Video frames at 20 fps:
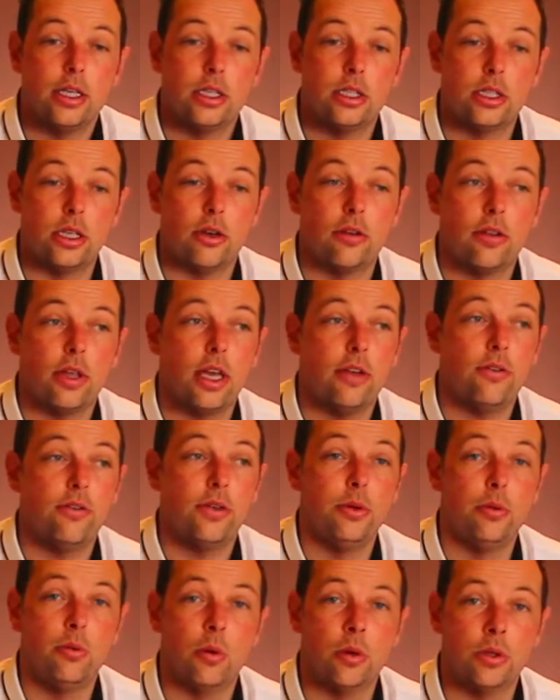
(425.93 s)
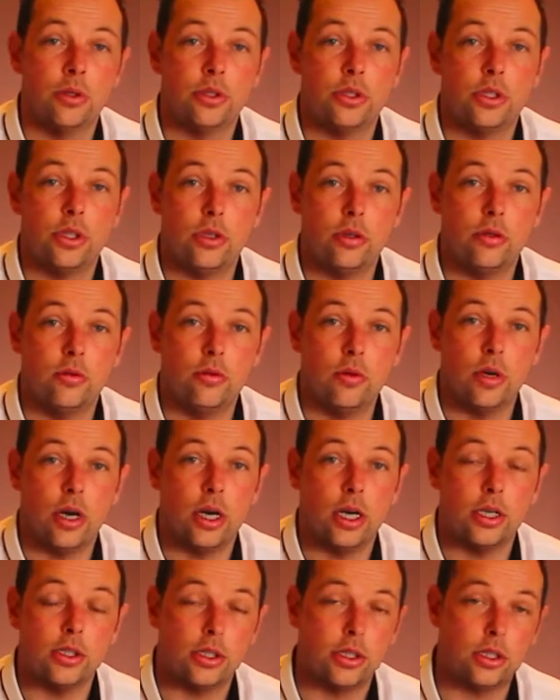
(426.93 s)
so that if you want to
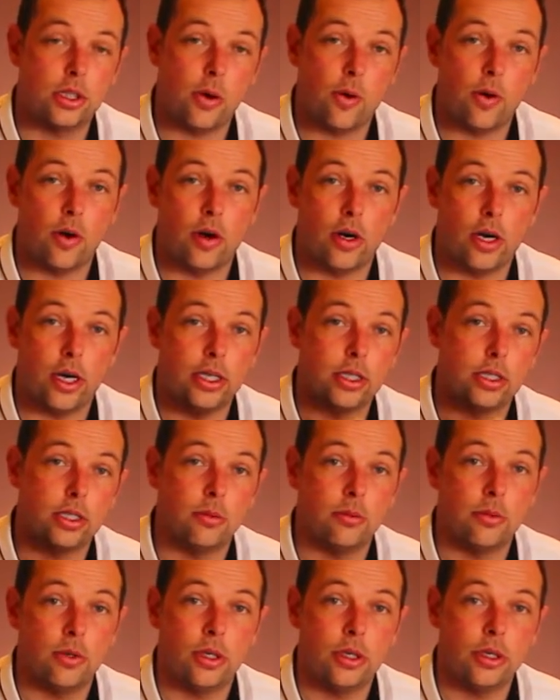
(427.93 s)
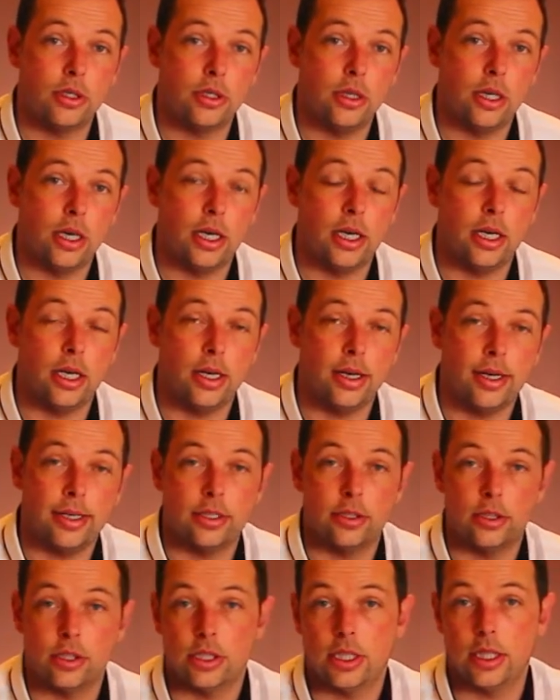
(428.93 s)
just go and hire someone
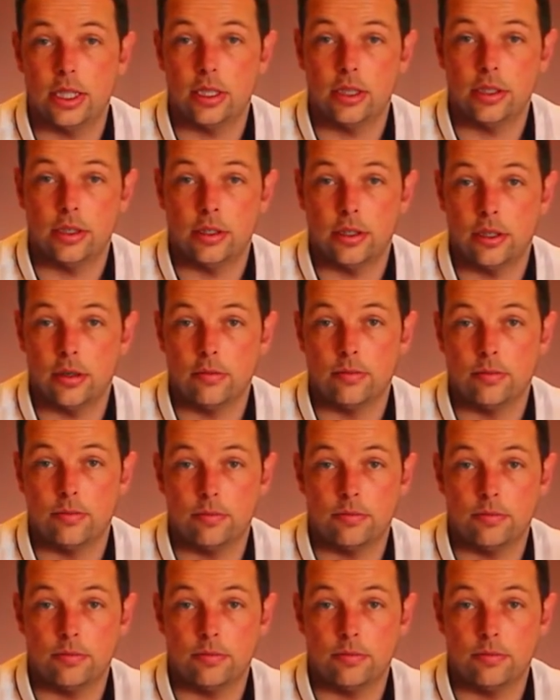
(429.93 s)
and just, you know,